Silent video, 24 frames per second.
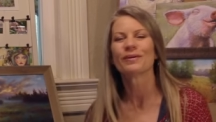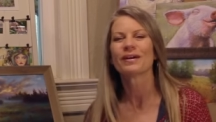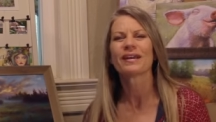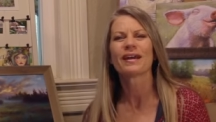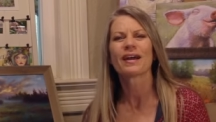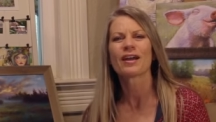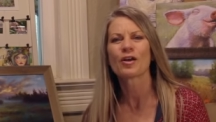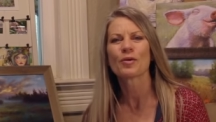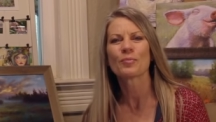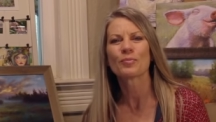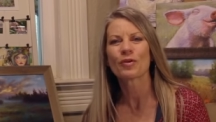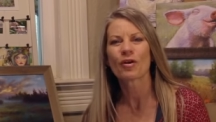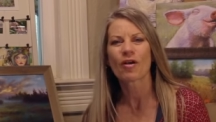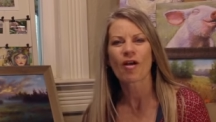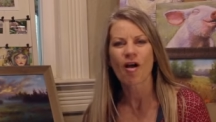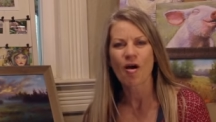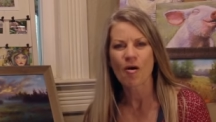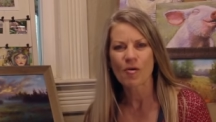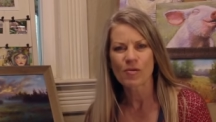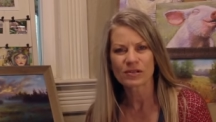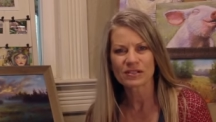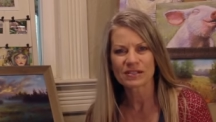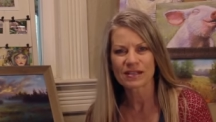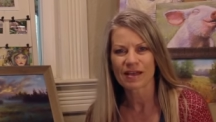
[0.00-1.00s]
and I hope you're
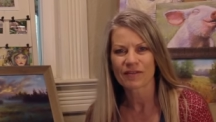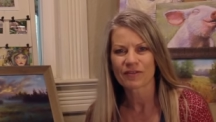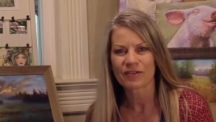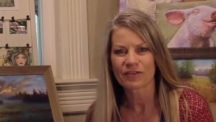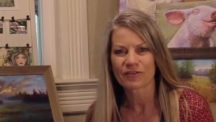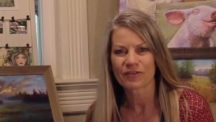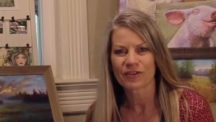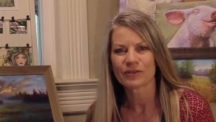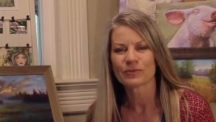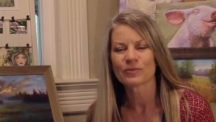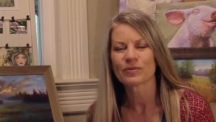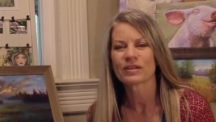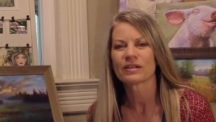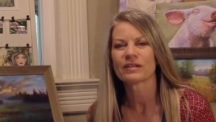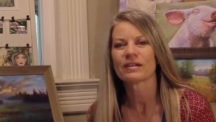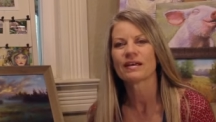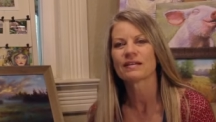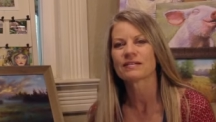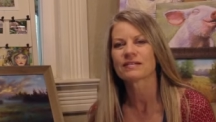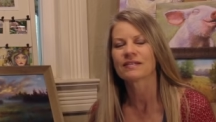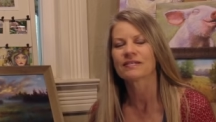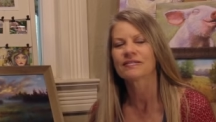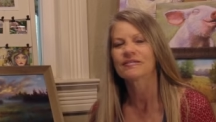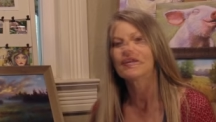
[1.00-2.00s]
always having fun with the
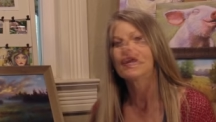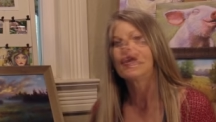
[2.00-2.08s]
lessons.